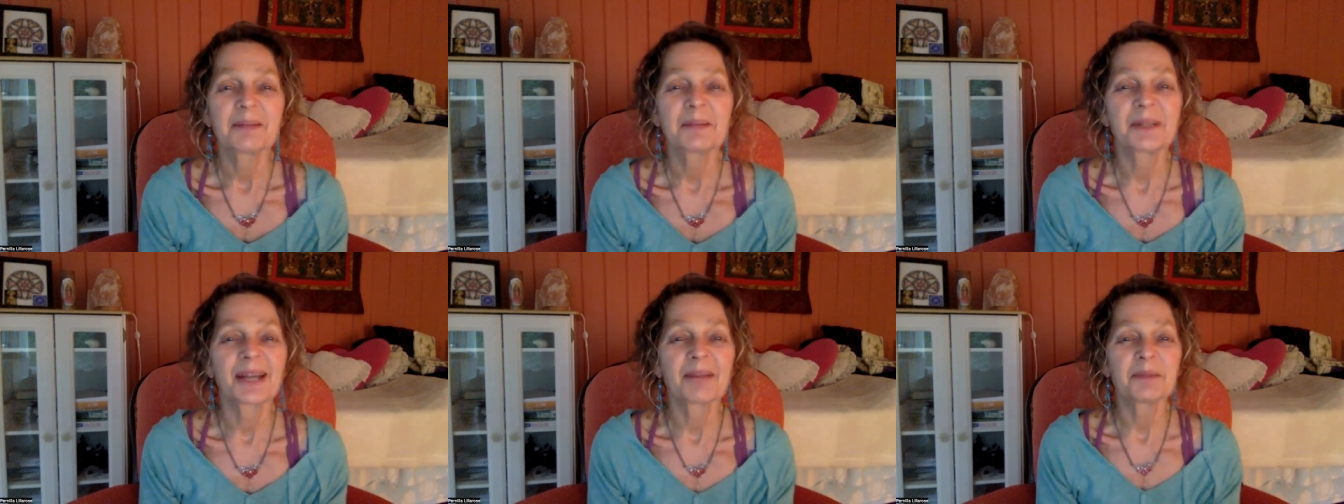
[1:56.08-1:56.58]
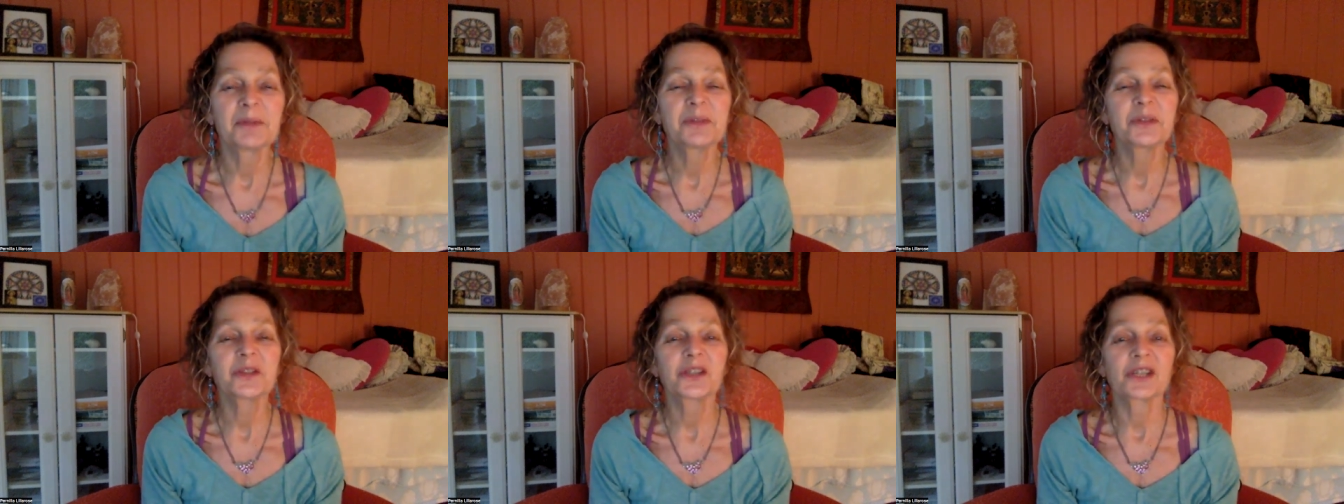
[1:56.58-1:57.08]
But I
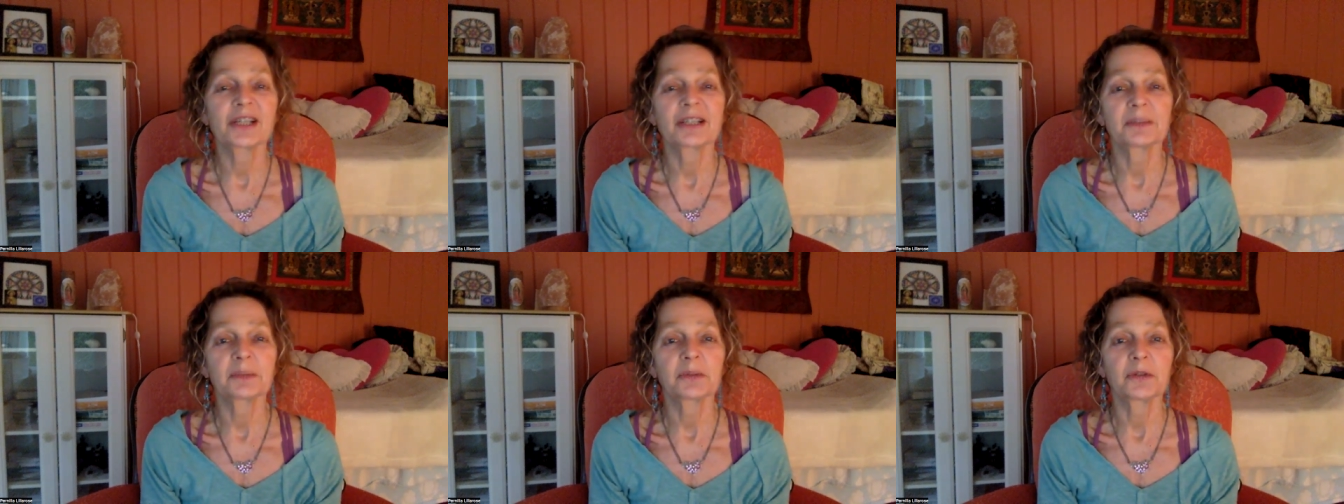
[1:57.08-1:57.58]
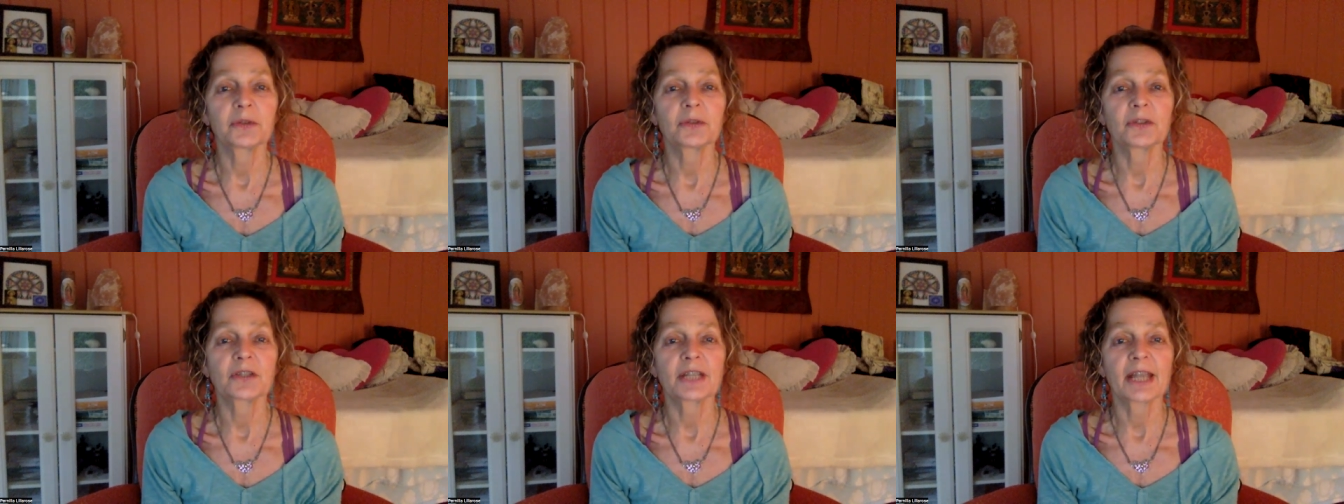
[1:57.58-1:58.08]
moved to share it with you
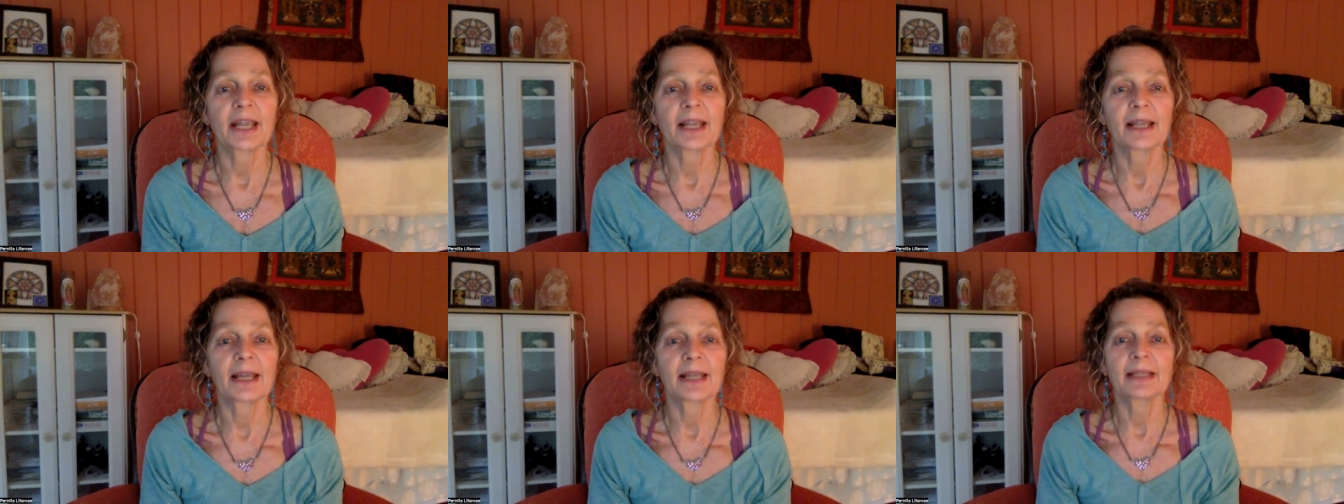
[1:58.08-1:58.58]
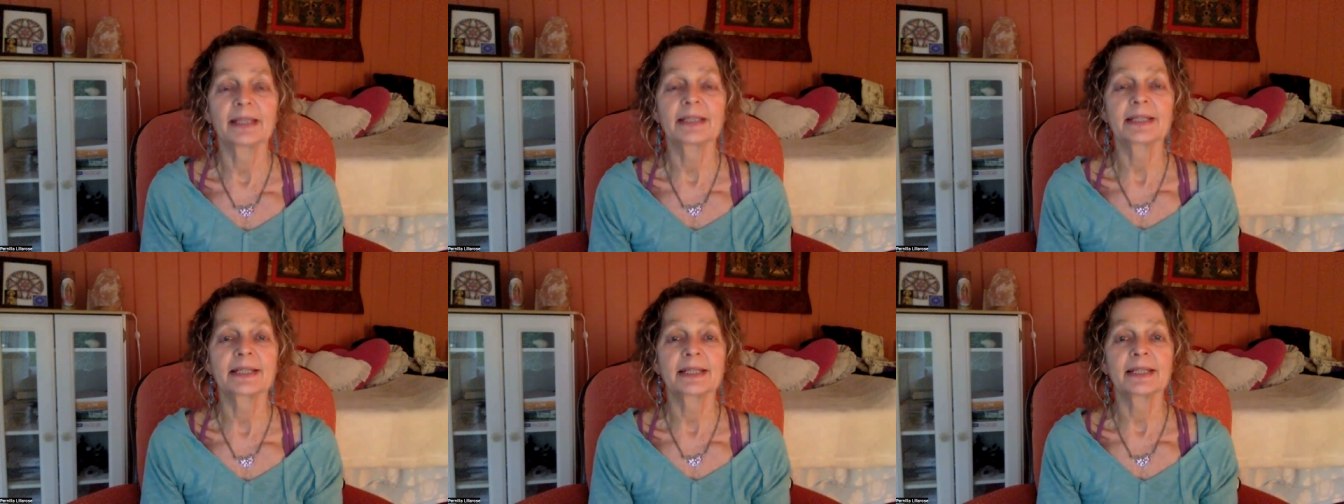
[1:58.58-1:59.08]
today and then
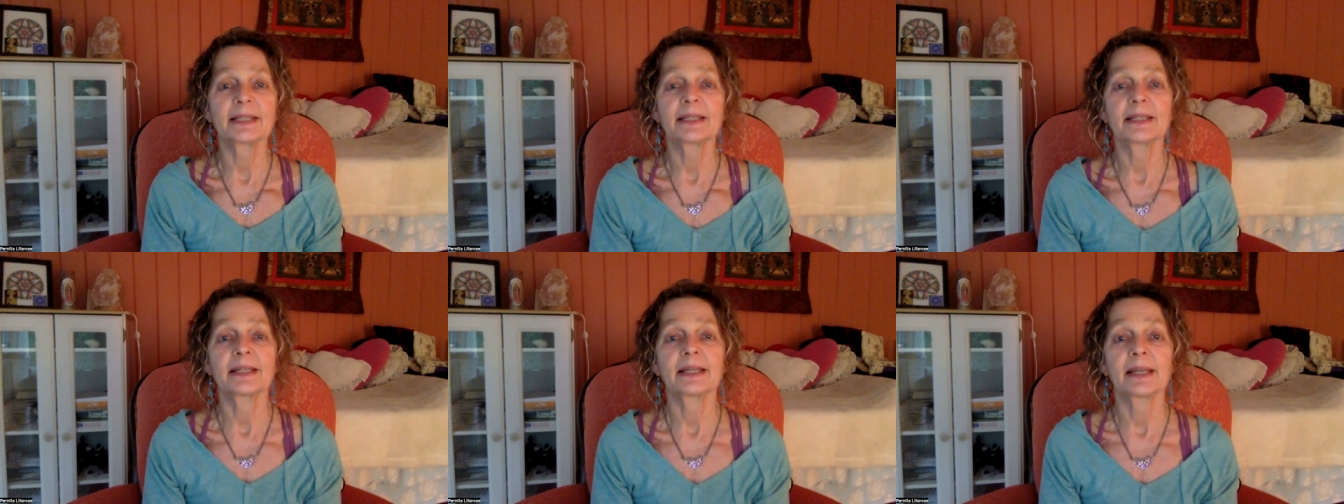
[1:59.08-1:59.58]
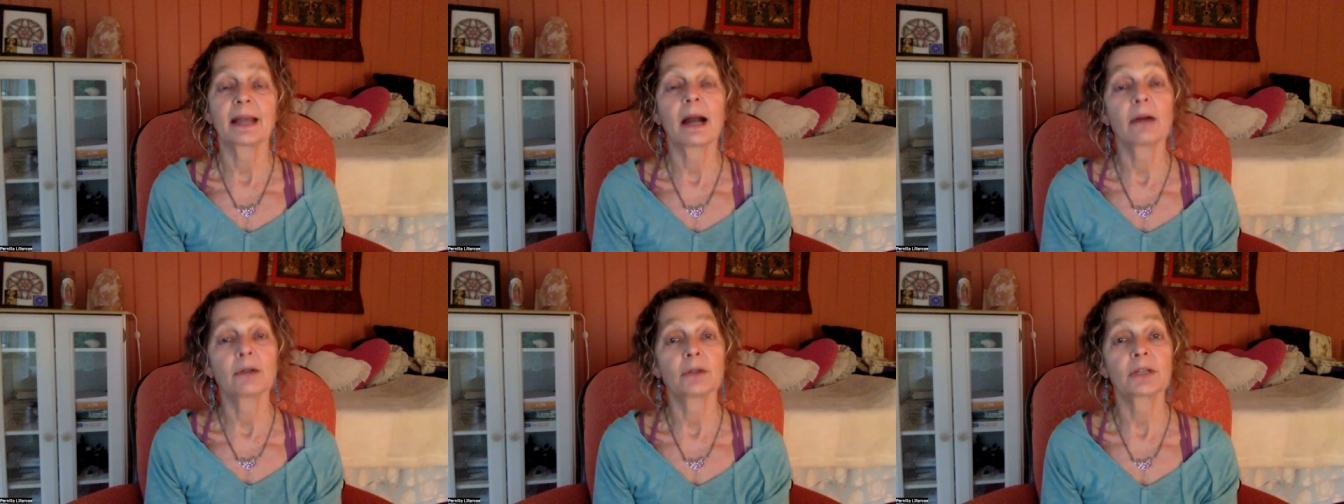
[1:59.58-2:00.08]
see
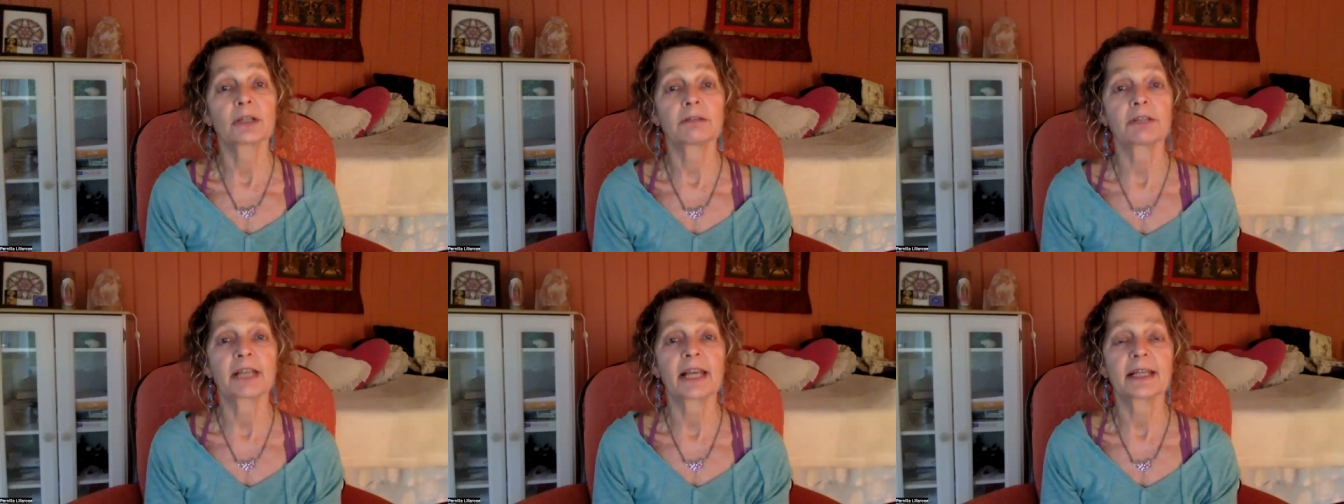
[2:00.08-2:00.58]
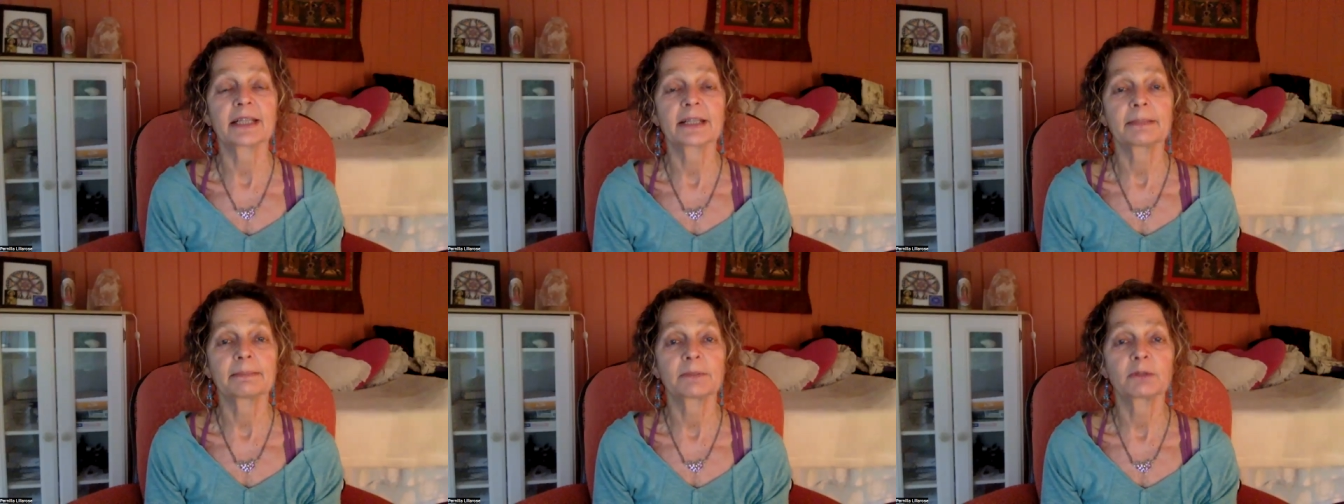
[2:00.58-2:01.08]
how you can
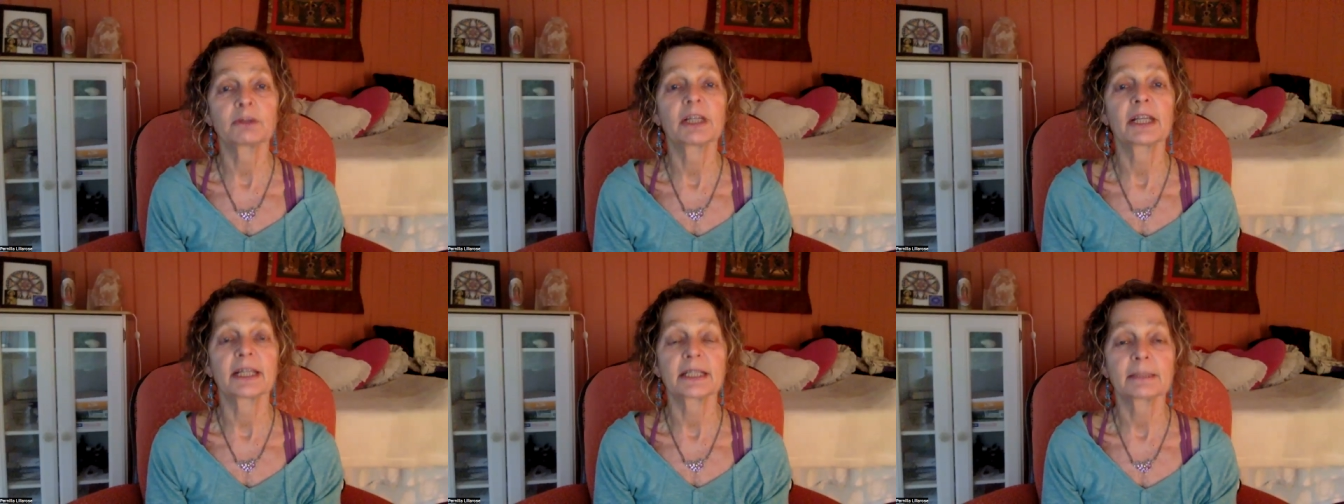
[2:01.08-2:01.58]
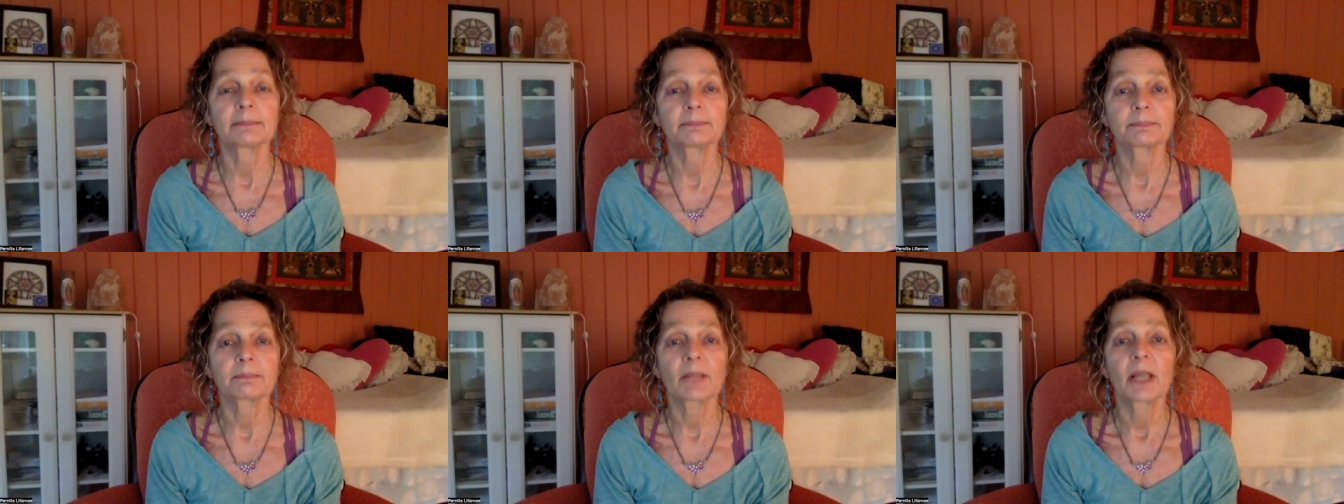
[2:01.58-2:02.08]
relate relate
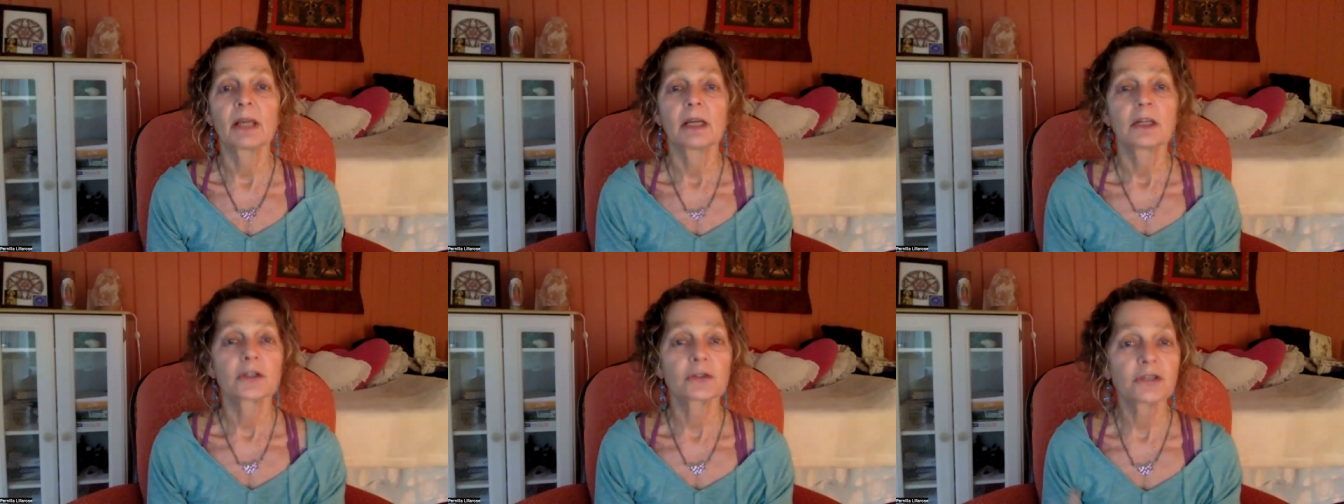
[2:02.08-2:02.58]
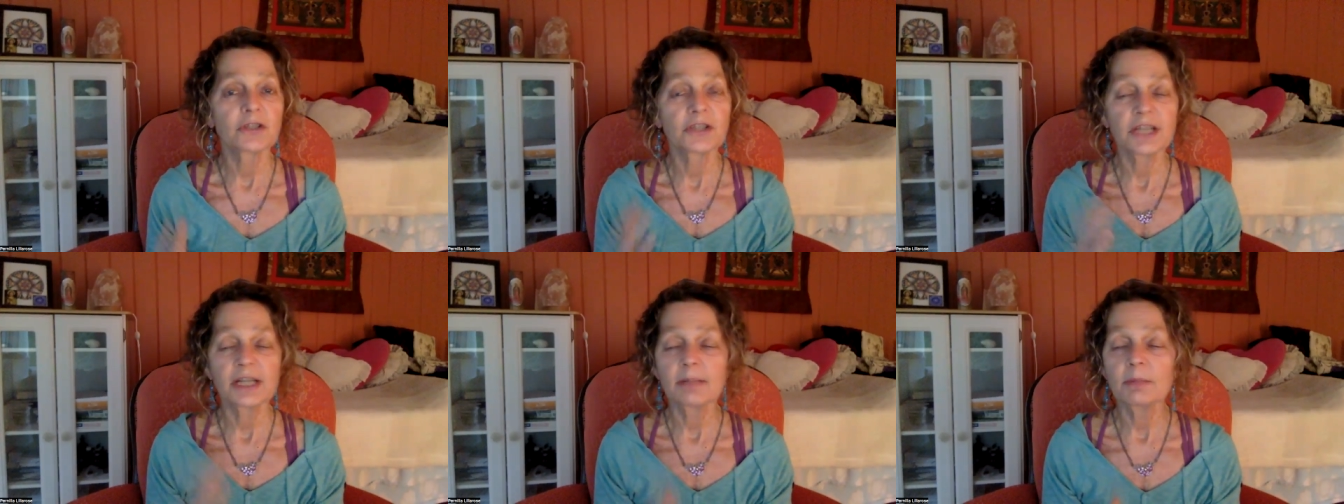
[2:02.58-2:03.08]
so
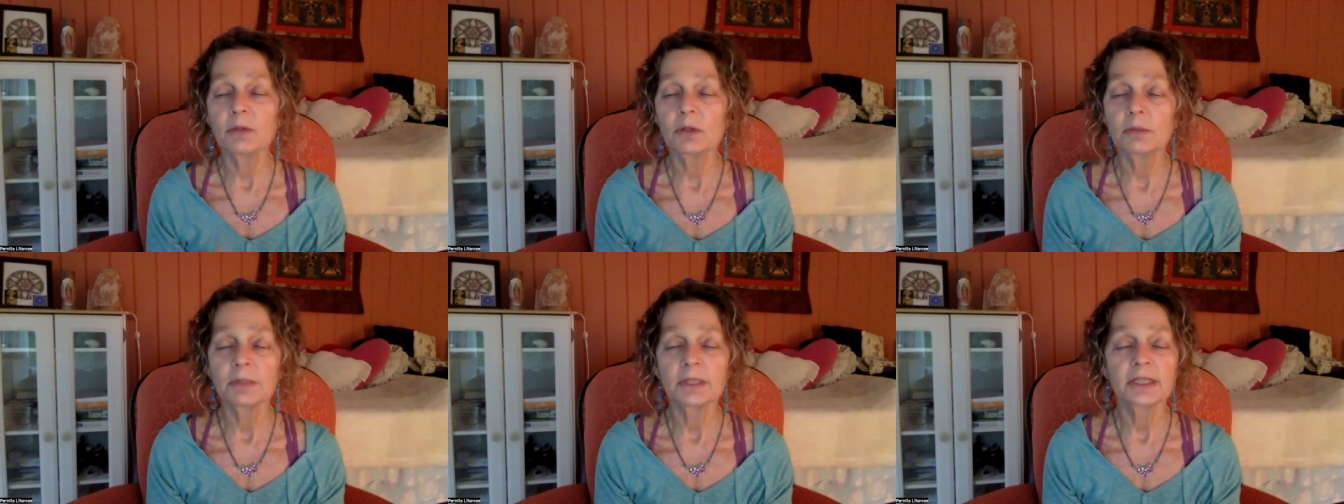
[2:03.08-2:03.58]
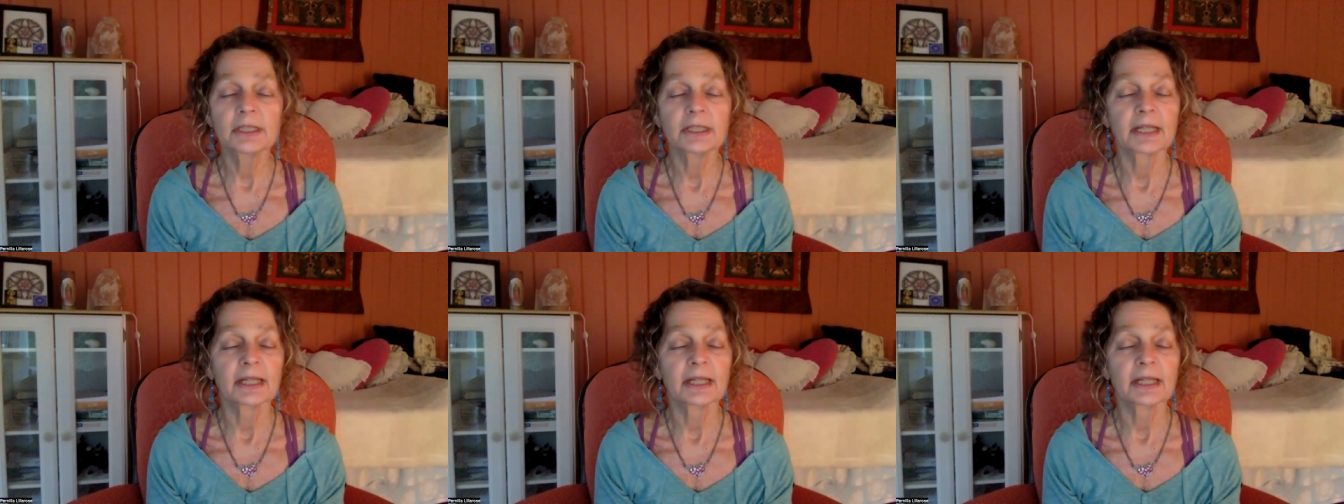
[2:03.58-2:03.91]
just take a moment